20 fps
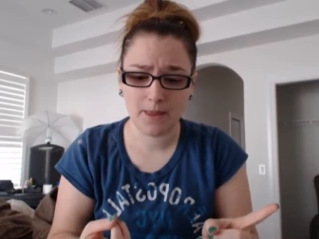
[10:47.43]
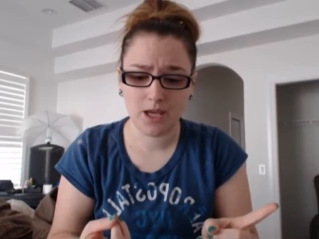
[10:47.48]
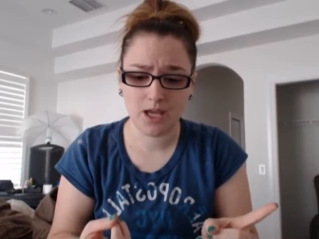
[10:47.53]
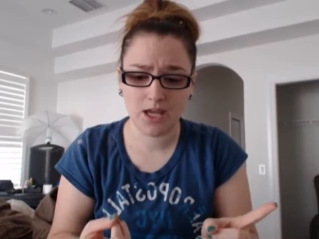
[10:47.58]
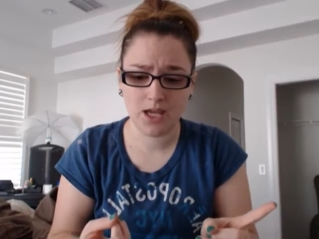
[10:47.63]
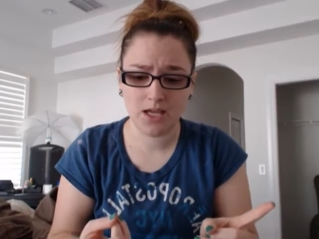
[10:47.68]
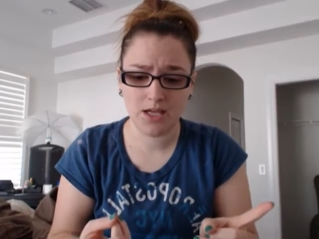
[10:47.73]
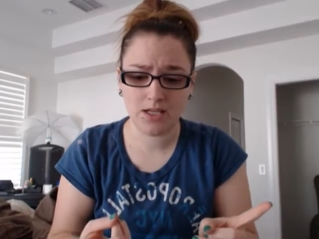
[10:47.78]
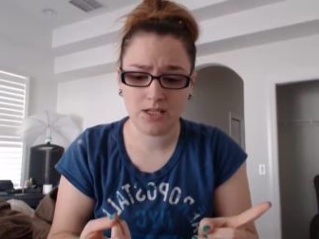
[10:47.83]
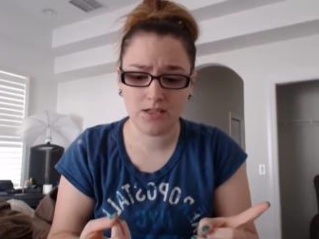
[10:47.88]

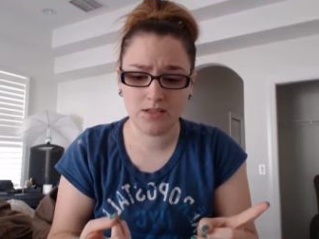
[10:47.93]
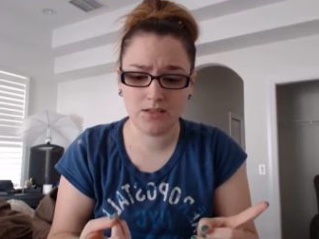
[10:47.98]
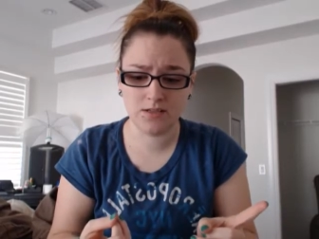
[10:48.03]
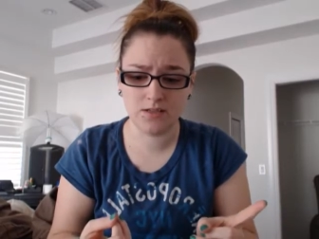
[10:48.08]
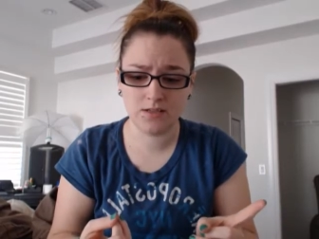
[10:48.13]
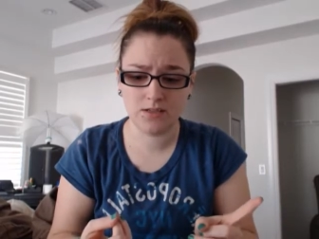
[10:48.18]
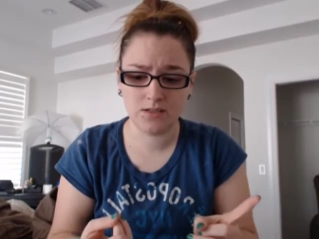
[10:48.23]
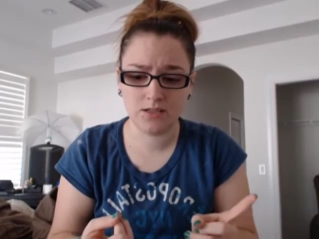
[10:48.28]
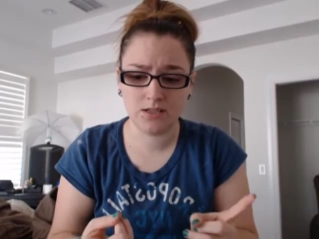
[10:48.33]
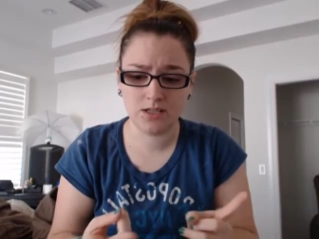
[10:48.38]

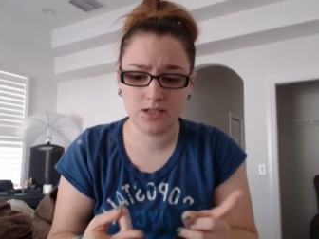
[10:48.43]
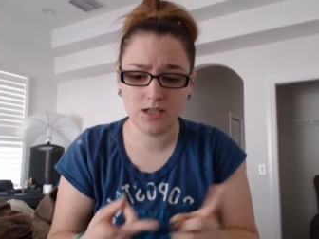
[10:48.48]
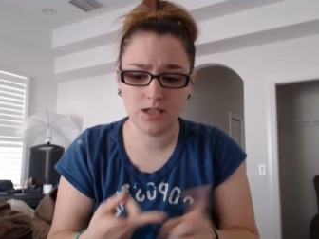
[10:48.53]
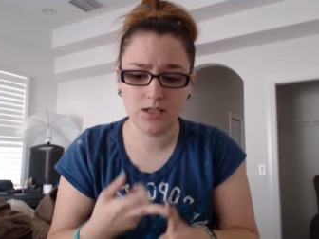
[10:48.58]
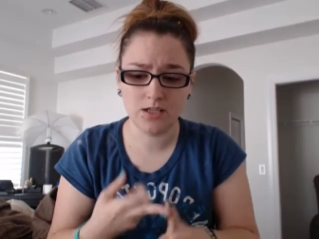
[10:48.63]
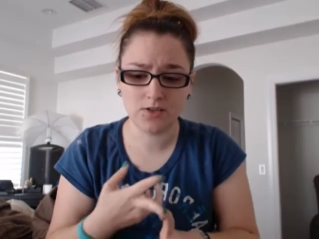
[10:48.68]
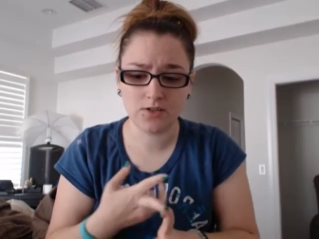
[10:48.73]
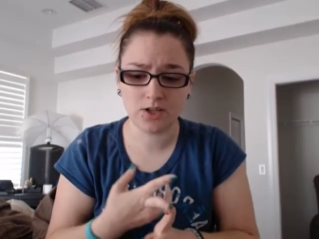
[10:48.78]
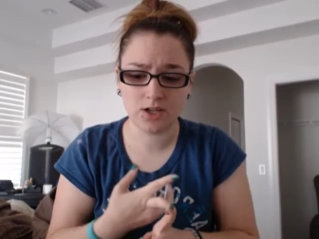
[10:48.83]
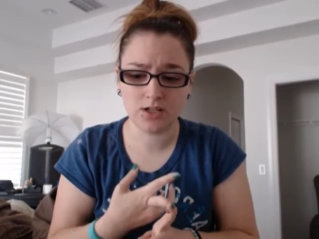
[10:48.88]
And
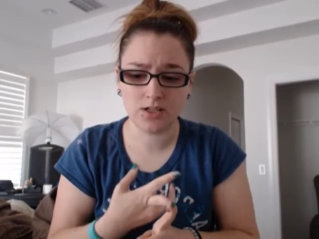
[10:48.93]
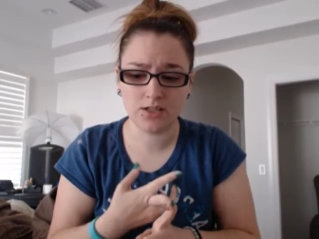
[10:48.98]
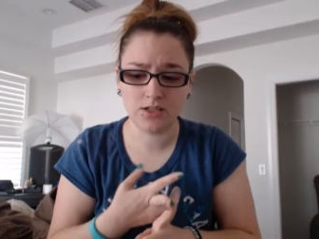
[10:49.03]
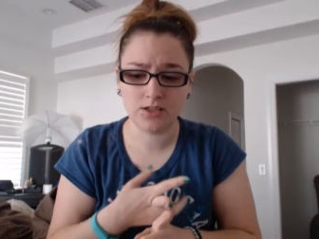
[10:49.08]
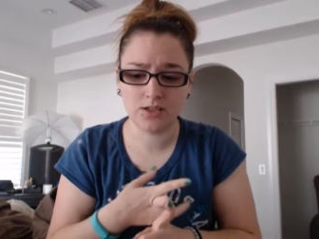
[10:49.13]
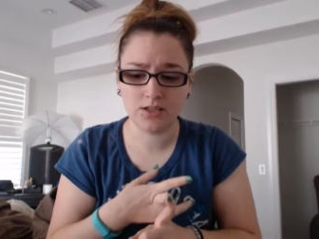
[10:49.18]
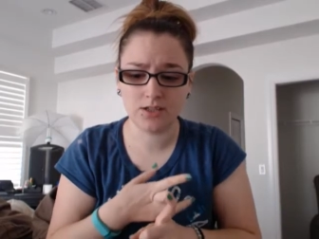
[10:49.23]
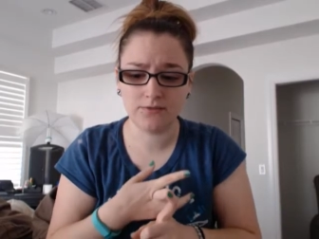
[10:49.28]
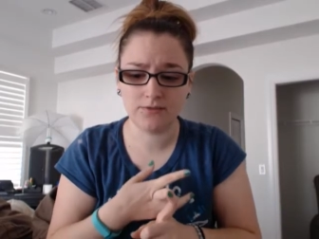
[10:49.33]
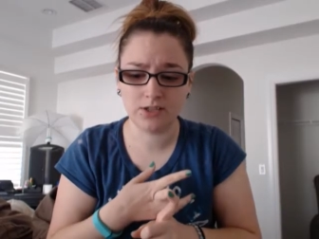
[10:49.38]
he
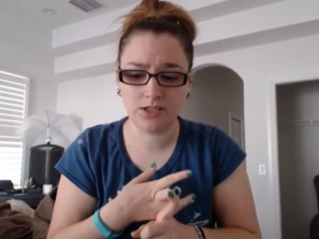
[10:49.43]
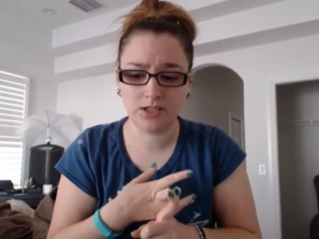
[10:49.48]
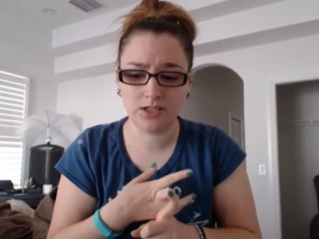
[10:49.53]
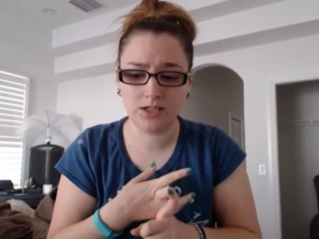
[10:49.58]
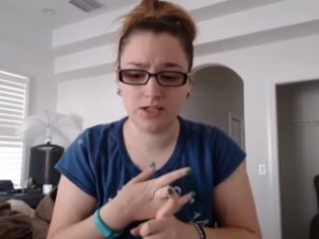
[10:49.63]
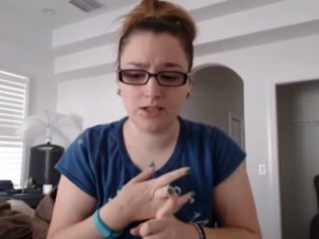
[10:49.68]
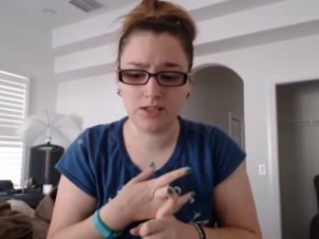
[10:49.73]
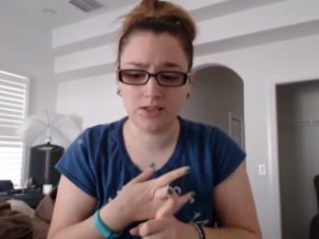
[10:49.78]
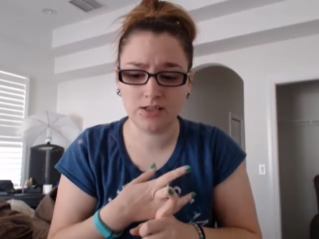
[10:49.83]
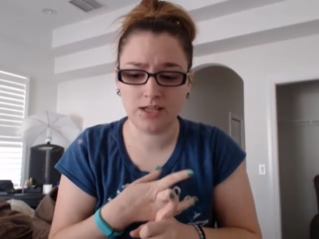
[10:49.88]
started
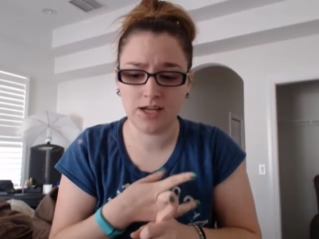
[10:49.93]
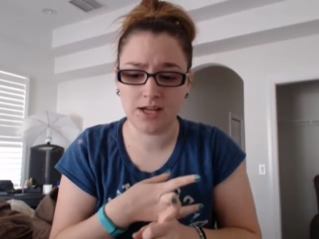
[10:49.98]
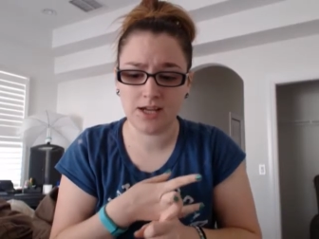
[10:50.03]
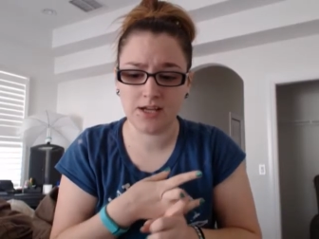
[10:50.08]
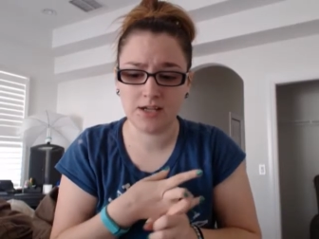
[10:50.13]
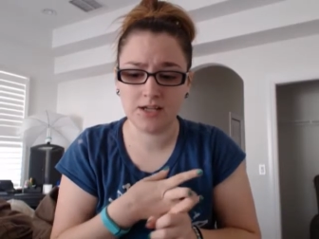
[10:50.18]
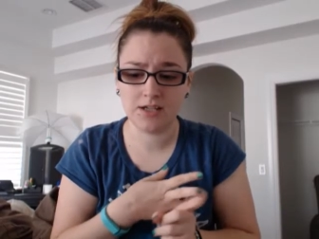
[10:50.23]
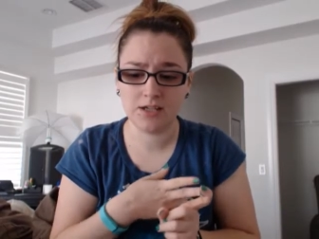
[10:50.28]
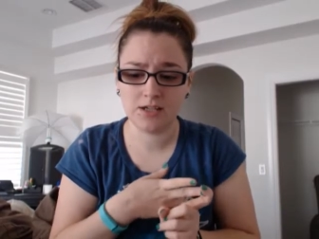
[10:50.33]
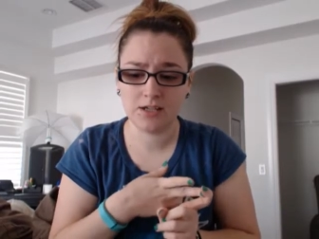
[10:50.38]
leaving
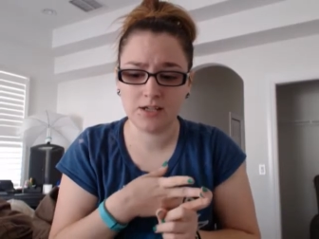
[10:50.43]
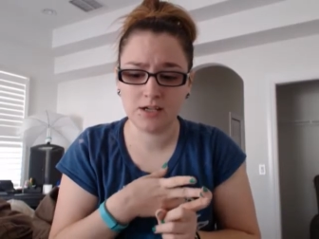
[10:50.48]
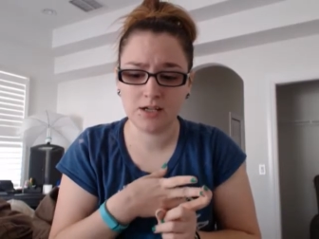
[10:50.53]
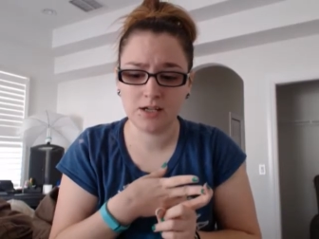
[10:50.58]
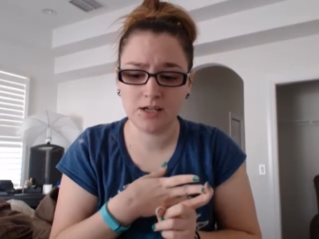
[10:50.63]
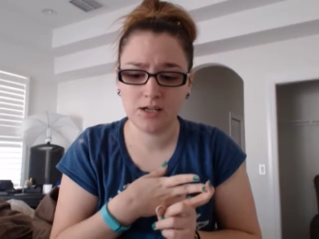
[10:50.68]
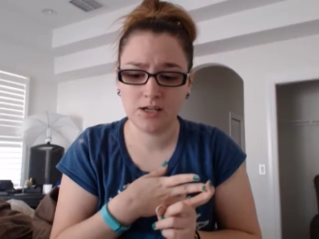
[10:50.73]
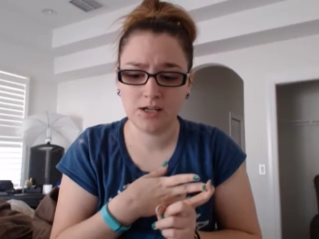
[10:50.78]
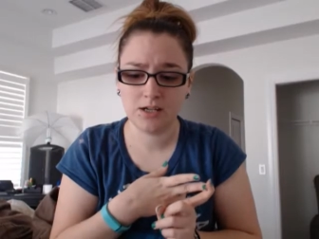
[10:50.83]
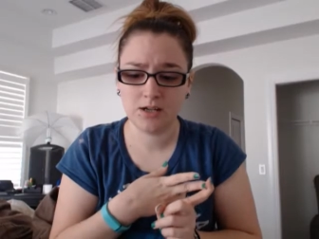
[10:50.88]
like
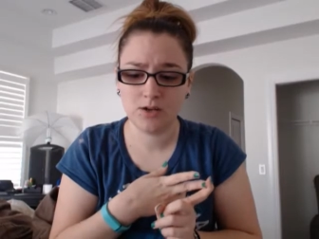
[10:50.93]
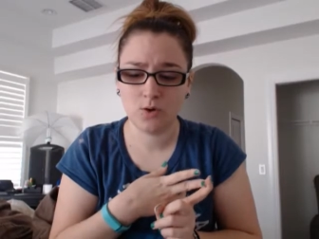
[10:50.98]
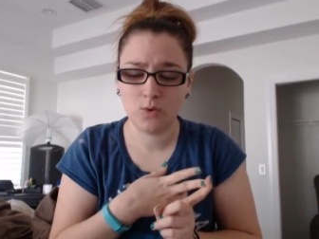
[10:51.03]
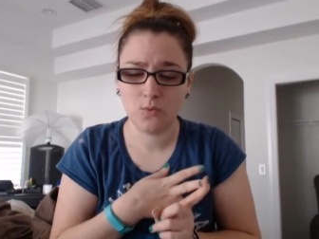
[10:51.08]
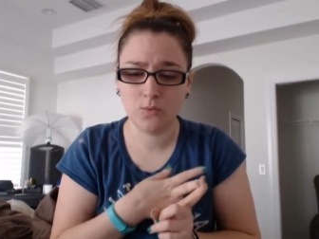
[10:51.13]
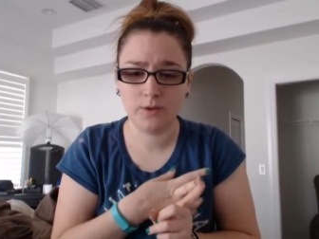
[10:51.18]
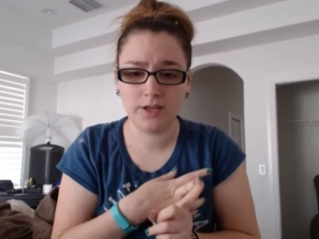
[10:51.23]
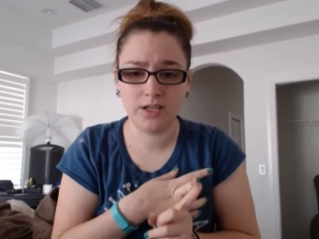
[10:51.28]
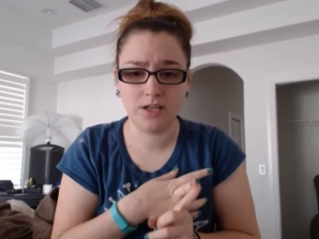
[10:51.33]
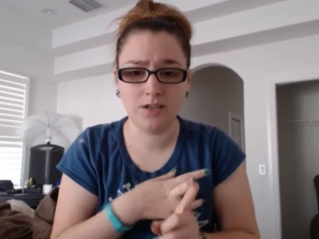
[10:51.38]

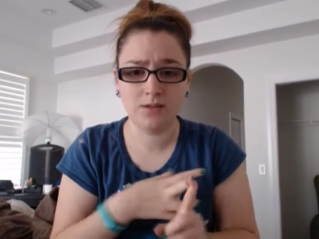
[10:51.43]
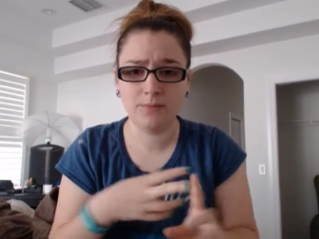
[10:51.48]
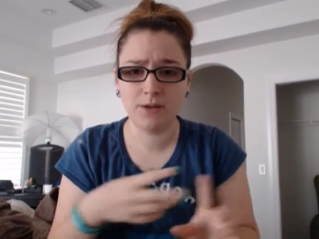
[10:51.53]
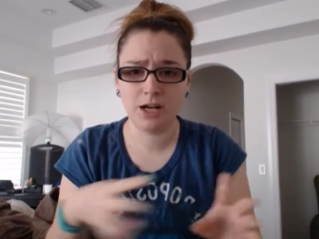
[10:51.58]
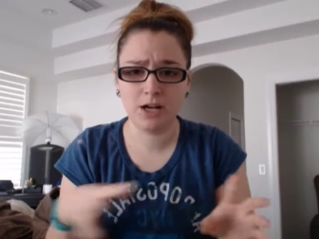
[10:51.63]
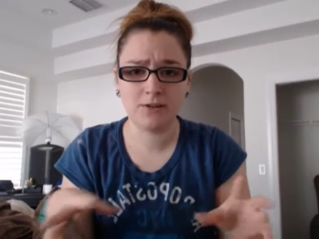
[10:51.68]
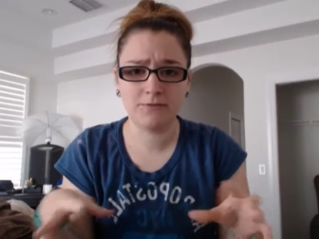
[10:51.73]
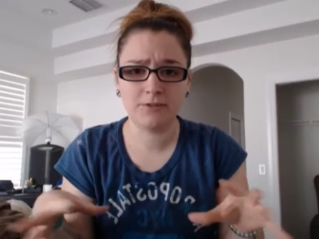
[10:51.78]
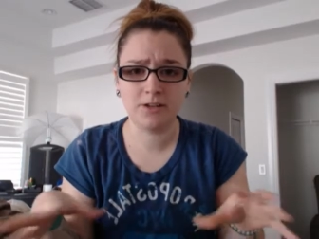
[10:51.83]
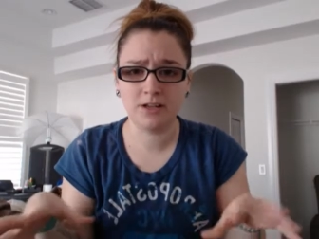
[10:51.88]
weed
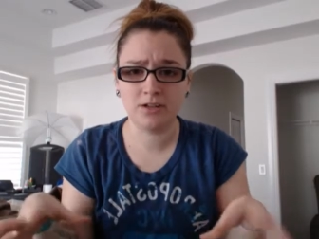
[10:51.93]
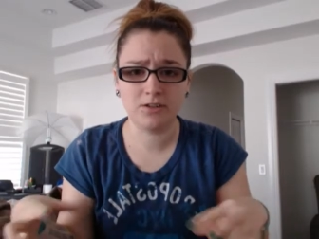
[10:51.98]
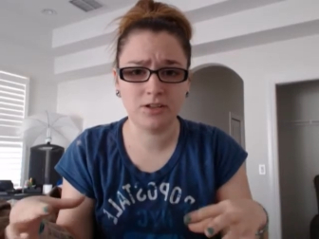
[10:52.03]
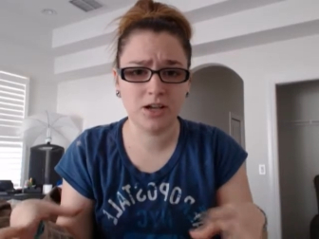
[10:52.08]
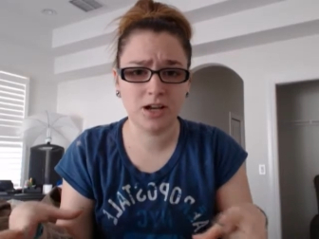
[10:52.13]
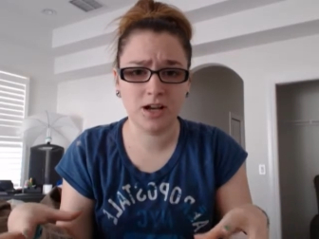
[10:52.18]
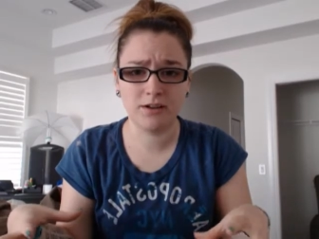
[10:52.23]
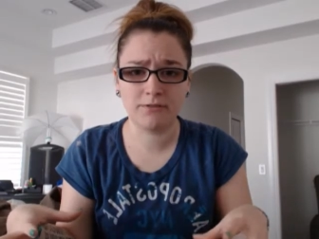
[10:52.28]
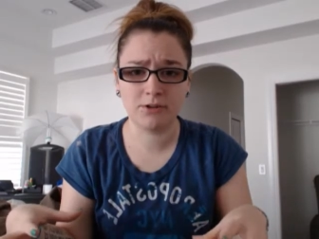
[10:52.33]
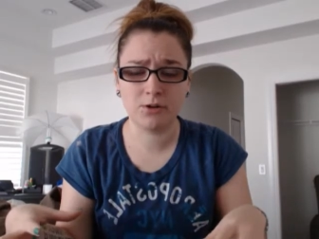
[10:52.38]

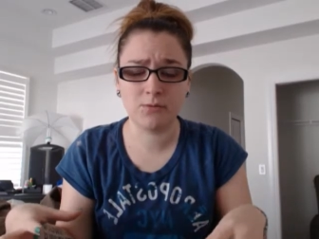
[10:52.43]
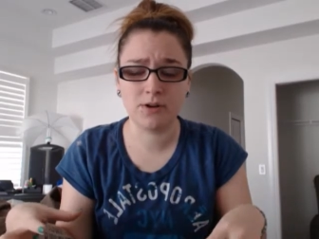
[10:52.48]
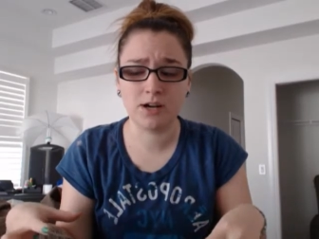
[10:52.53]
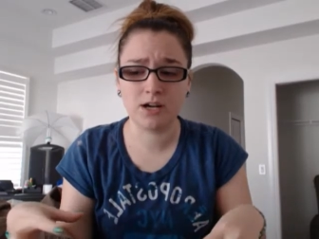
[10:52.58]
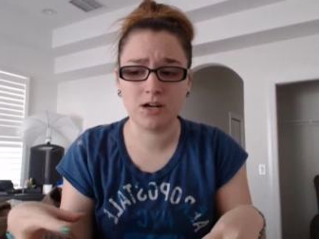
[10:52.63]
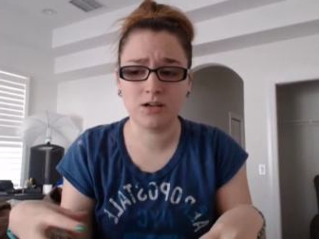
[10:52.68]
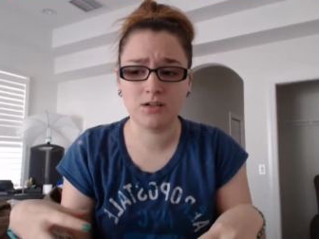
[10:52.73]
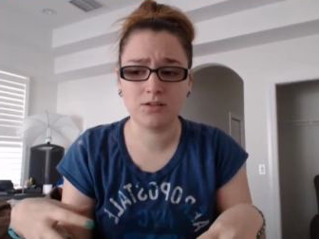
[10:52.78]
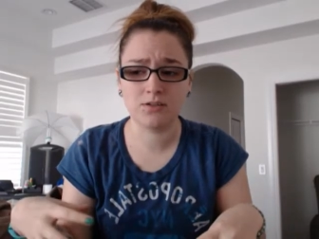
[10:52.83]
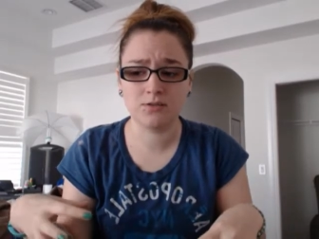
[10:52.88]
paraphernalia everywhere.